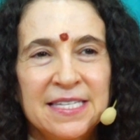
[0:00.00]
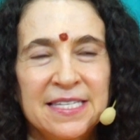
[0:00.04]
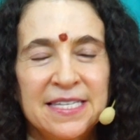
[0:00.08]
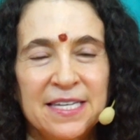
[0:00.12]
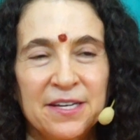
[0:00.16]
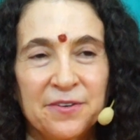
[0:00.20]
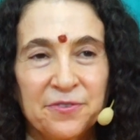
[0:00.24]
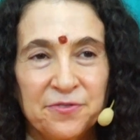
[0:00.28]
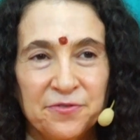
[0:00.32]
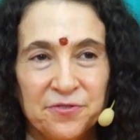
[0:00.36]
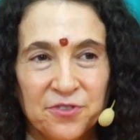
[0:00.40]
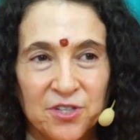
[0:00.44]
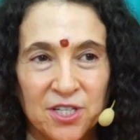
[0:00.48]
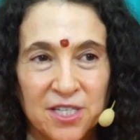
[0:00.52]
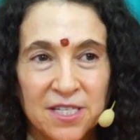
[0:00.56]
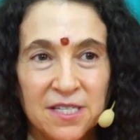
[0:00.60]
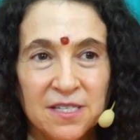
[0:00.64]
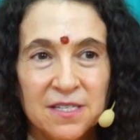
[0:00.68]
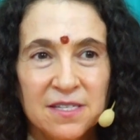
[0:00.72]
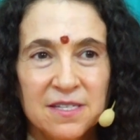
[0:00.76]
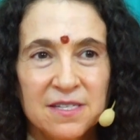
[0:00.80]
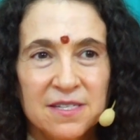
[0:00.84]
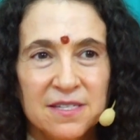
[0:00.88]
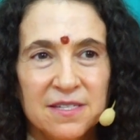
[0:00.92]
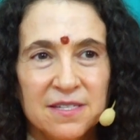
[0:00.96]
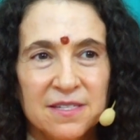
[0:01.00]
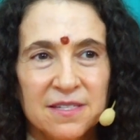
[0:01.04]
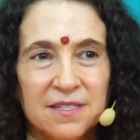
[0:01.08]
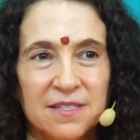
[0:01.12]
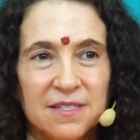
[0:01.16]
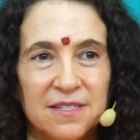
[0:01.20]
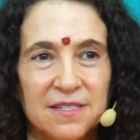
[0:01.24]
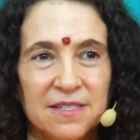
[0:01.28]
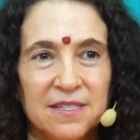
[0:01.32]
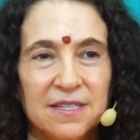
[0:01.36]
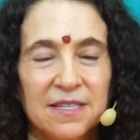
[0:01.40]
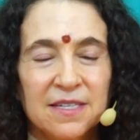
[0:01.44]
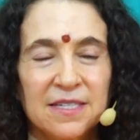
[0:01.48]
different,
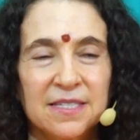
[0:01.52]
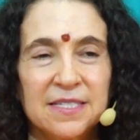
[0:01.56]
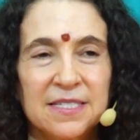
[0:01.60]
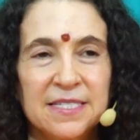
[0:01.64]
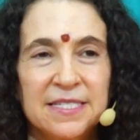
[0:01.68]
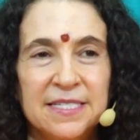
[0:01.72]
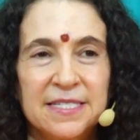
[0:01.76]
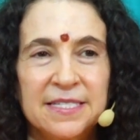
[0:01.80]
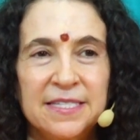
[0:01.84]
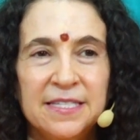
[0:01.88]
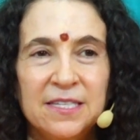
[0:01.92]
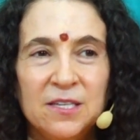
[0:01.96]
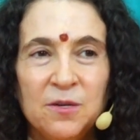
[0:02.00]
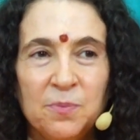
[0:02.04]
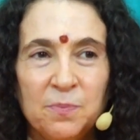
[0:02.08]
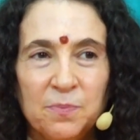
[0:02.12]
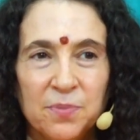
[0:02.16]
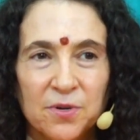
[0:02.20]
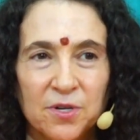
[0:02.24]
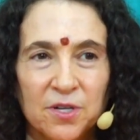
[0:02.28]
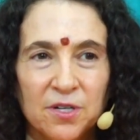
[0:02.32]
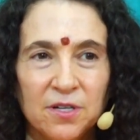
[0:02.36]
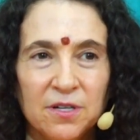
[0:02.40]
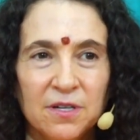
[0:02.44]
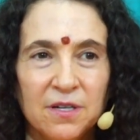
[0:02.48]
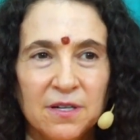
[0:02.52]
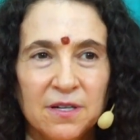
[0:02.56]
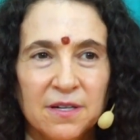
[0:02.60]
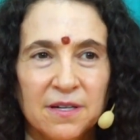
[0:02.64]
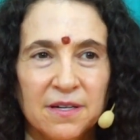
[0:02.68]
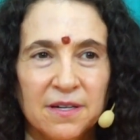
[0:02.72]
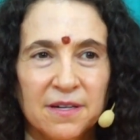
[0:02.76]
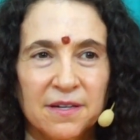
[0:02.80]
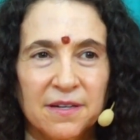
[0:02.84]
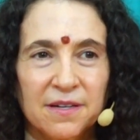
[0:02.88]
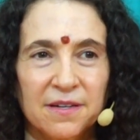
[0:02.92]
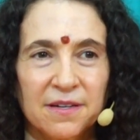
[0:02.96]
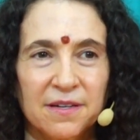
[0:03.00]
deeper,
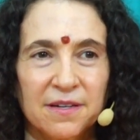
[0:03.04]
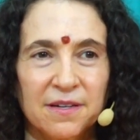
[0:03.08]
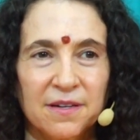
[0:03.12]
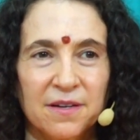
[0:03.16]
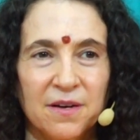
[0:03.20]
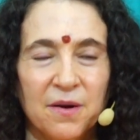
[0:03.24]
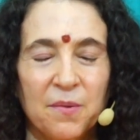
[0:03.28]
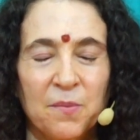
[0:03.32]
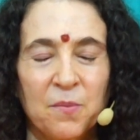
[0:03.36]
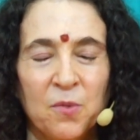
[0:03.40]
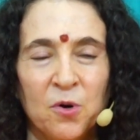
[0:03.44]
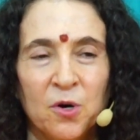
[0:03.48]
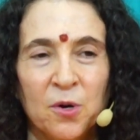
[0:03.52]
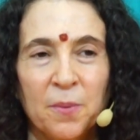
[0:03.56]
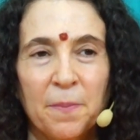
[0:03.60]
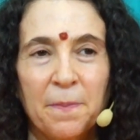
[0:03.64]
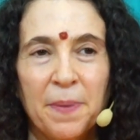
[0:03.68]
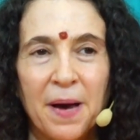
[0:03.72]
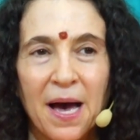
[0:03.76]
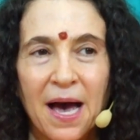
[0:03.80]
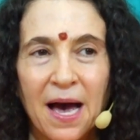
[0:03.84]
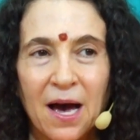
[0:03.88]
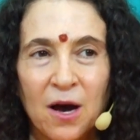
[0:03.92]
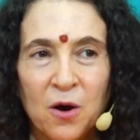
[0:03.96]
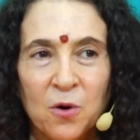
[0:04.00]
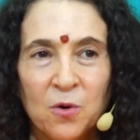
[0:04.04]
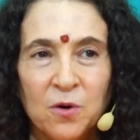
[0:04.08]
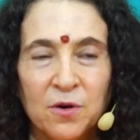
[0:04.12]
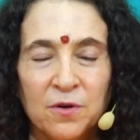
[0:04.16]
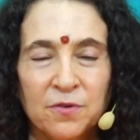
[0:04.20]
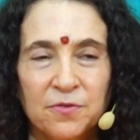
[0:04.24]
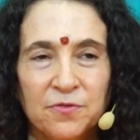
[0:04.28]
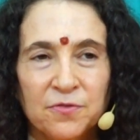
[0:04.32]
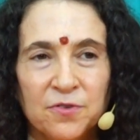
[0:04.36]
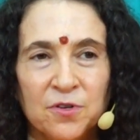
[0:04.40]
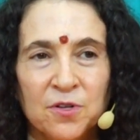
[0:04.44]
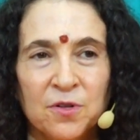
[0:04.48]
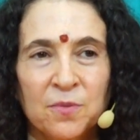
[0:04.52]
more
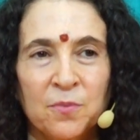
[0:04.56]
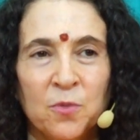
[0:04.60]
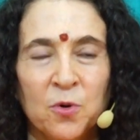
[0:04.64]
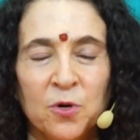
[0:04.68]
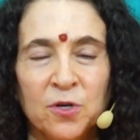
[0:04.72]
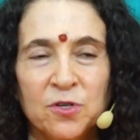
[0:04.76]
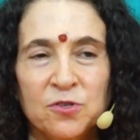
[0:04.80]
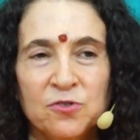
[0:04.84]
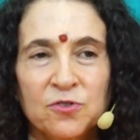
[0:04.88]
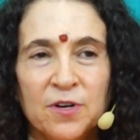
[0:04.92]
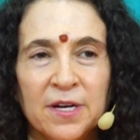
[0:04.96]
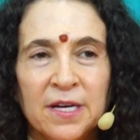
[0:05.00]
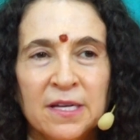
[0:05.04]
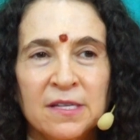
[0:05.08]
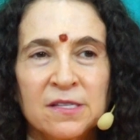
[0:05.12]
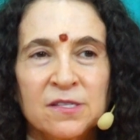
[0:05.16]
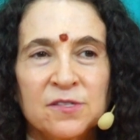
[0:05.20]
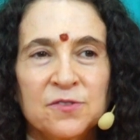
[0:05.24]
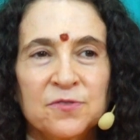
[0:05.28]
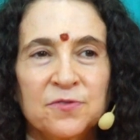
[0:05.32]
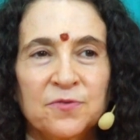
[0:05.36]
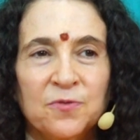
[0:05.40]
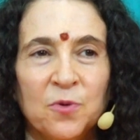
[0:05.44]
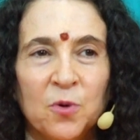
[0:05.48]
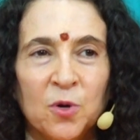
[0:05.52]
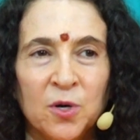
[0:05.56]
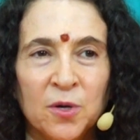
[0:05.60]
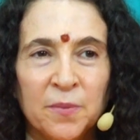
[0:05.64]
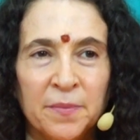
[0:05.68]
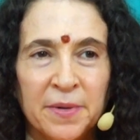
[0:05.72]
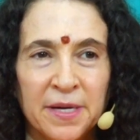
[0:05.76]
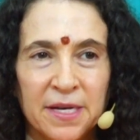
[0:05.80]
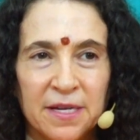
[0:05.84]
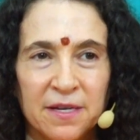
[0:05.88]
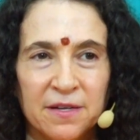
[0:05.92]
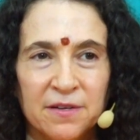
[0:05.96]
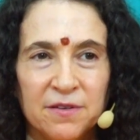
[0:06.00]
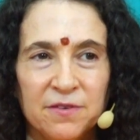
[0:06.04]
powerful, more
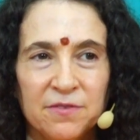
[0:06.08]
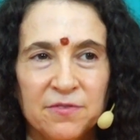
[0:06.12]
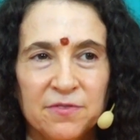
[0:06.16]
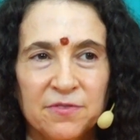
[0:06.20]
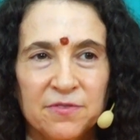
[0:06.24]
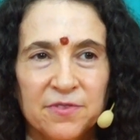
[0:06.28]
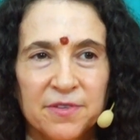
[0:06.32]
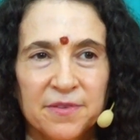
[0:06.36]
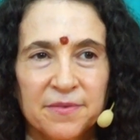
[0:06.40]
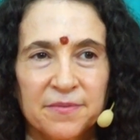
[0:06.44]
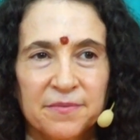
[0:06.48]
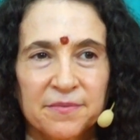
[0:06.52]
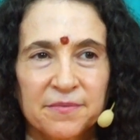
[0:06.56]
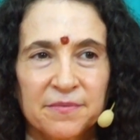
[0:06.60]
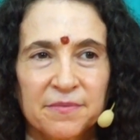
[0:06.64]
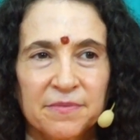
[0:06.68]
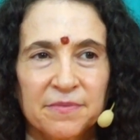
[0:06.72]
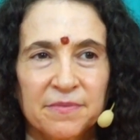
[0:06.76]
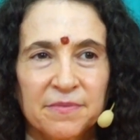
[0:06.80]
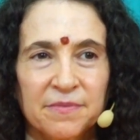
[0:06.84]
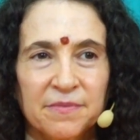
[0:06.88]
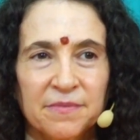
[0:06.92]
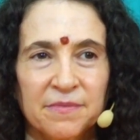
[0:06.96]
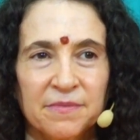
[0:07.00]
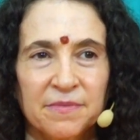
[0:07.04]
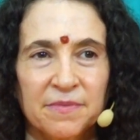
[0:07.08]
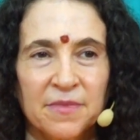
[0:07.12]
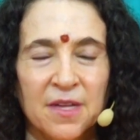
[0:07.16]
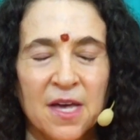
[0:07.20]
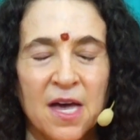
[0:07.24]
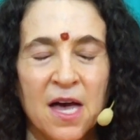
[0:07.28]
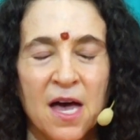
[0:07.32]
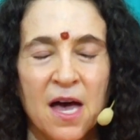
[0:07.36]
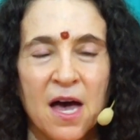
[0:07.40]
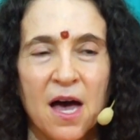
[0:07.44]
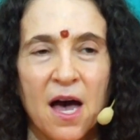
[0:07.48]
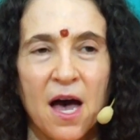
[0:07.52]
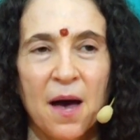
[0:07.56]
transformative
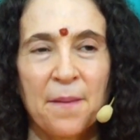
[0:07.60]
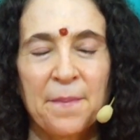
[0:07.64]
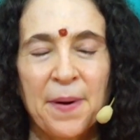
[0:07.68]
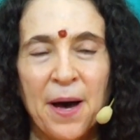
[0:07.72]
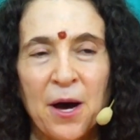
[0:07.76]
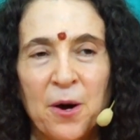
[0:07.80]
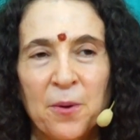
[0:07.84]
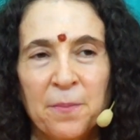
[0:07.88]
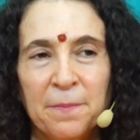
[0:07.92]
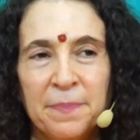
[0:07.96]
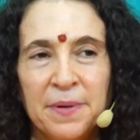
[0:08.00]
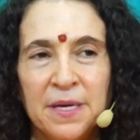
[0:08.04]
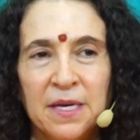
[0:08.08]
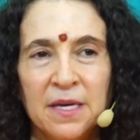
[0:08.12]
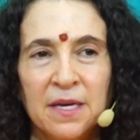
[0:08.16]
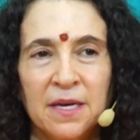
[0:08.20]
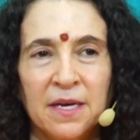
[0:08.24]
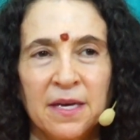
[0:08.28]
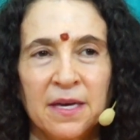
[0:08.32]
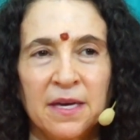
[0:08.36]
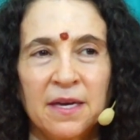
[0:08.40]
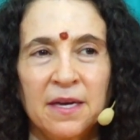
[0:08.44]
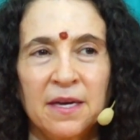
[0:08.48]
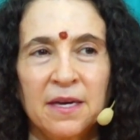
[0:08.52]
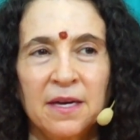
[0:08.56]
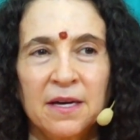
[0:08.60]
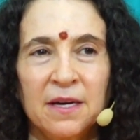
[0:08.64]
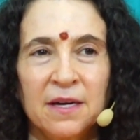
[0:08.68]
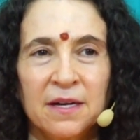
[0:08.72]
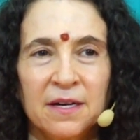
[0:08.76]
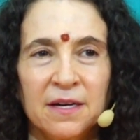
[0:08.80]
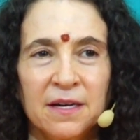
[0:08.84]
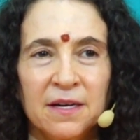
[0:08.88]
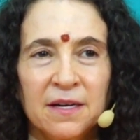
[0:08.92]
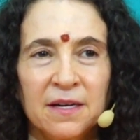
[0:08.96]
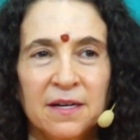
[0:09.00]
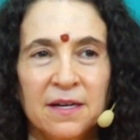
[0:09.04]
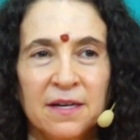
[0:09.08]
about being
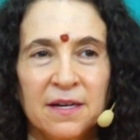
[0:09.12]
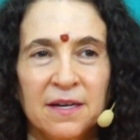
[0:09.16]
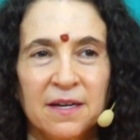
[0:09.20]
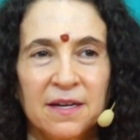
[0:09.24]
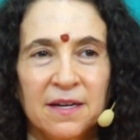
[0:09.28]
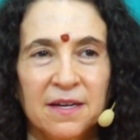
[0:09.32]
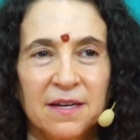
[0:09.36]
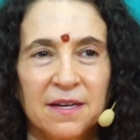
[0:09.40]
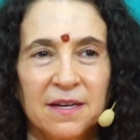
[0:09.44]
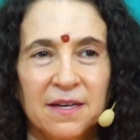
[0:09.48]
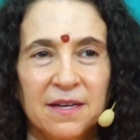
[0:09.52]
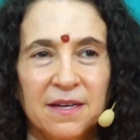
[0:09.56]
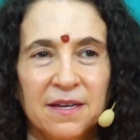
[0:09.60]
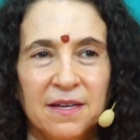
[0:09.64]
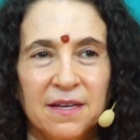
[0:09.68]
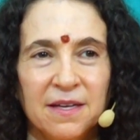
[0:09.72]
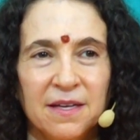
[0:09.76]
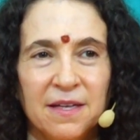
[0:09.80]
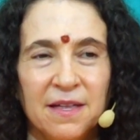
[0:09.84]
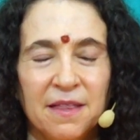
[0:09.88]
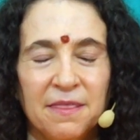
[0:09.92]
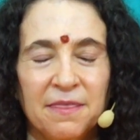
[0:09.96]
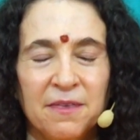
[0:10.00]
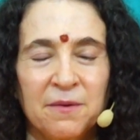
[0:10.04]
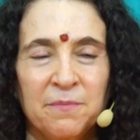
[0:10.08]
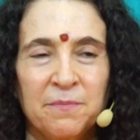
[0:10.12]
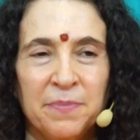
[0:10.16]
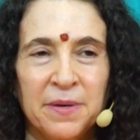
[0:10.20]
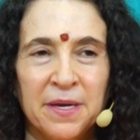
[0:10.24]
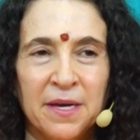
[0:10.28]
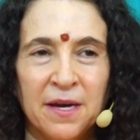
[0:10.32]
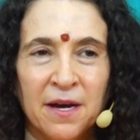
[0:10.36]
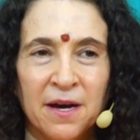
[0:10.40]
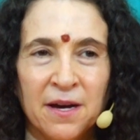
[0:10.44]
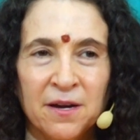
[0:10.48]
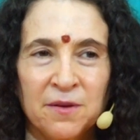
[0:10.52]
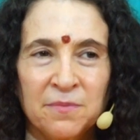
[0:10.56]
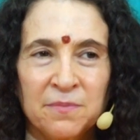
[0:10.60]
here than
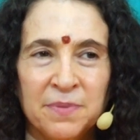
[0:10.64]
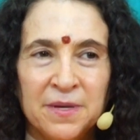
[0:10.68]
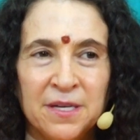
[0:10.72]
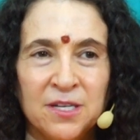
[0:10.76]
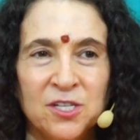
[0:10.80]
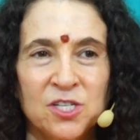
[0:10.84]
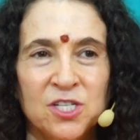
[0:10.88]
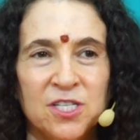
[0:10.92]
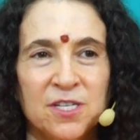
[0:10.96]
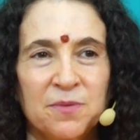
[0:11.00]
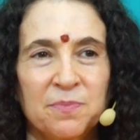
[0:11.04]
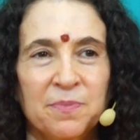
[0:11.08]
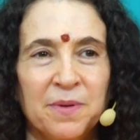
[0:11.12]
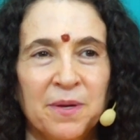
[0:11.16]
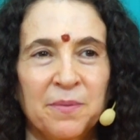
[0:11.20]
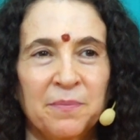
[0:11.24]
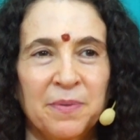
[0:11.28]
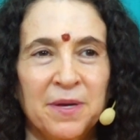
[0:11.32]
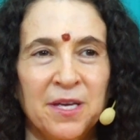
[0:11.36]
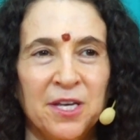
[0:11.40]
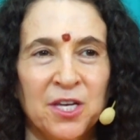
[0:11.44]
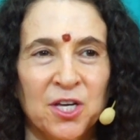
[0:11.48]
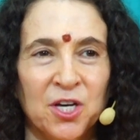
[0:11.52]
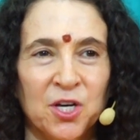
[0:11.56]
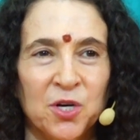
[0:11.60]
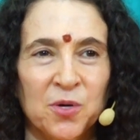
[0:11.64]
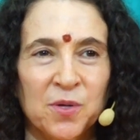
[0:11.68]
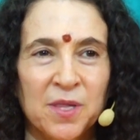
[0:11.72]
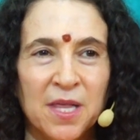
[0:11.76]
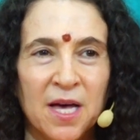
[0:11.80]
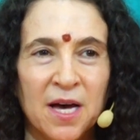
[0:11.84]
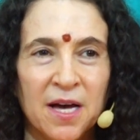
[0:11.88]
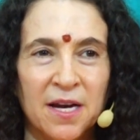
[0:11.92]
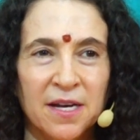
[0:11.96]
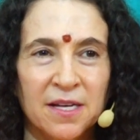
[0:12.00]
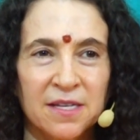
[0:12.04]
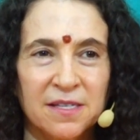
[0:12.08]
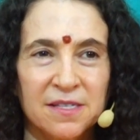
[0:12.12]
being on a beach sipping piña
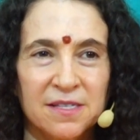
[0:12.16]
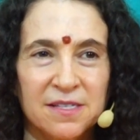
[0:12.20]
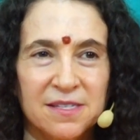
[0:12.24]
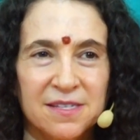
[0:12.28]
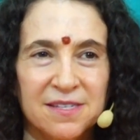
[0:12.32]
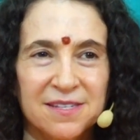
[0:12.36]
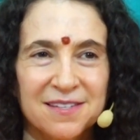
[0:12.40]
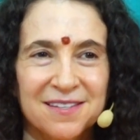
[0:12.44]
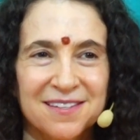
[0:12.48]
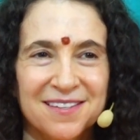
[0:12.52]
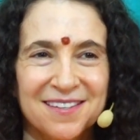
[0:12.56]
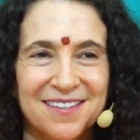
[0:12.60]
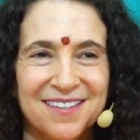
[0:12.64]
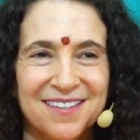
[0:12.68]
coladas.